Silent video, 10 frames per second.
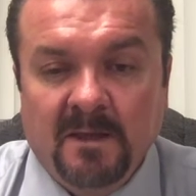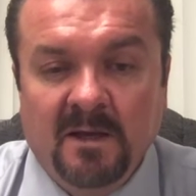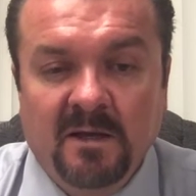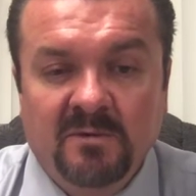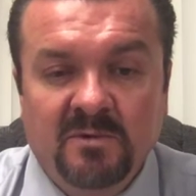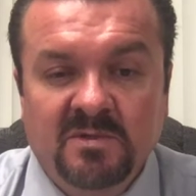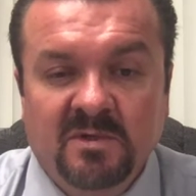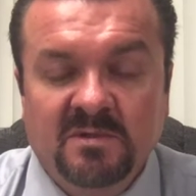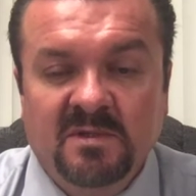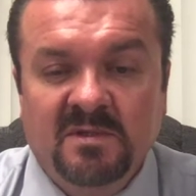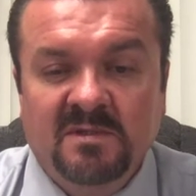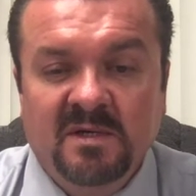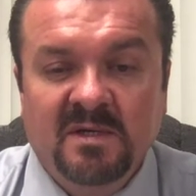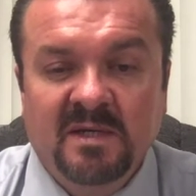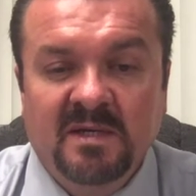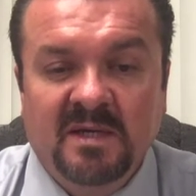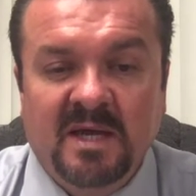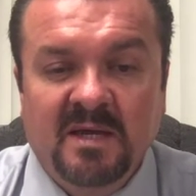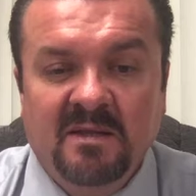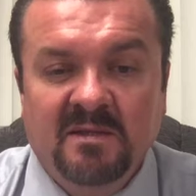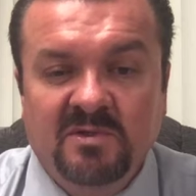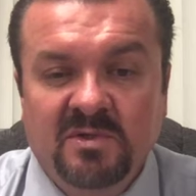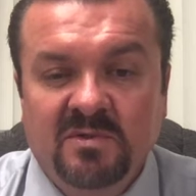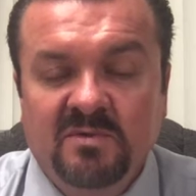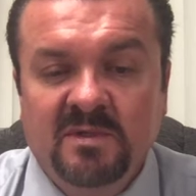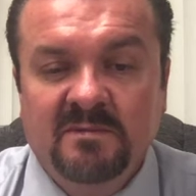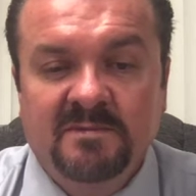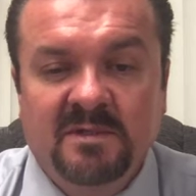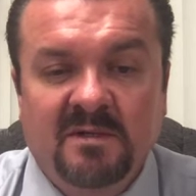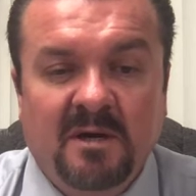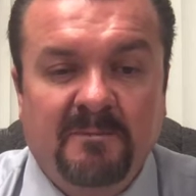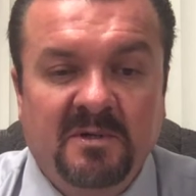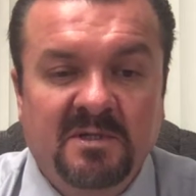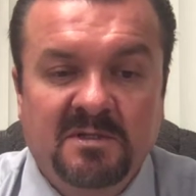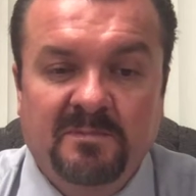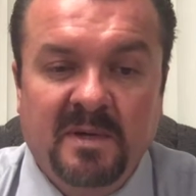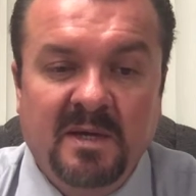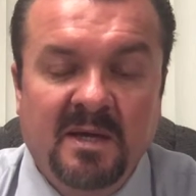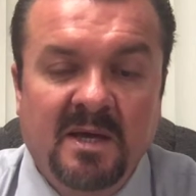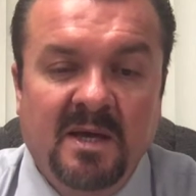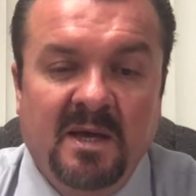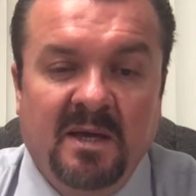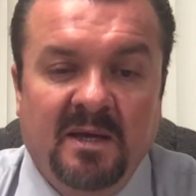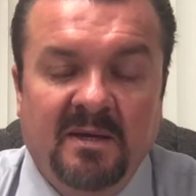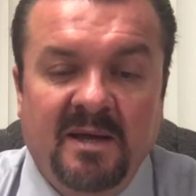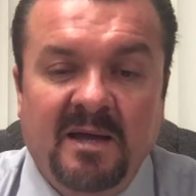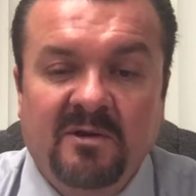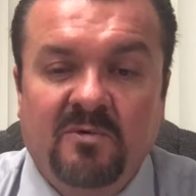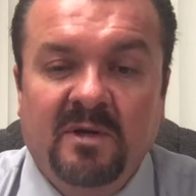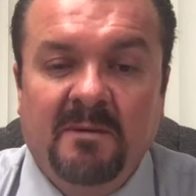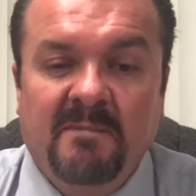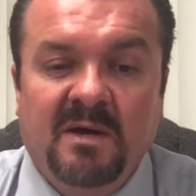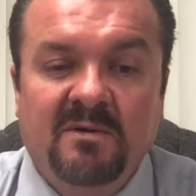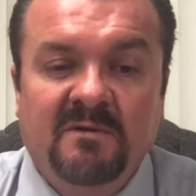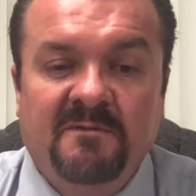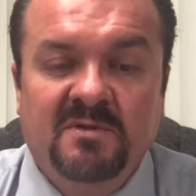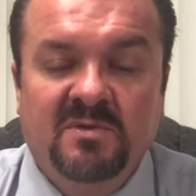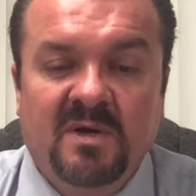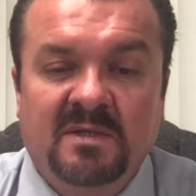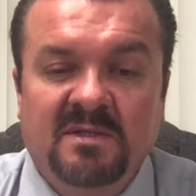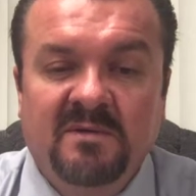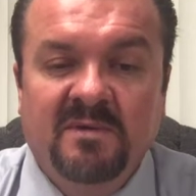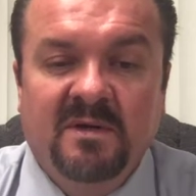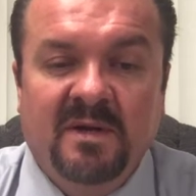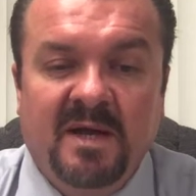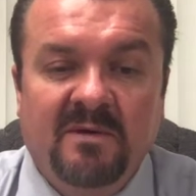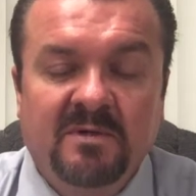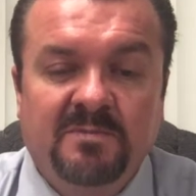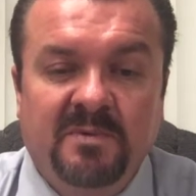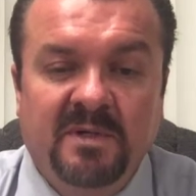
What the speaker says: The results of the study indicated that children did not participate in an adequate amount of physical activity on average per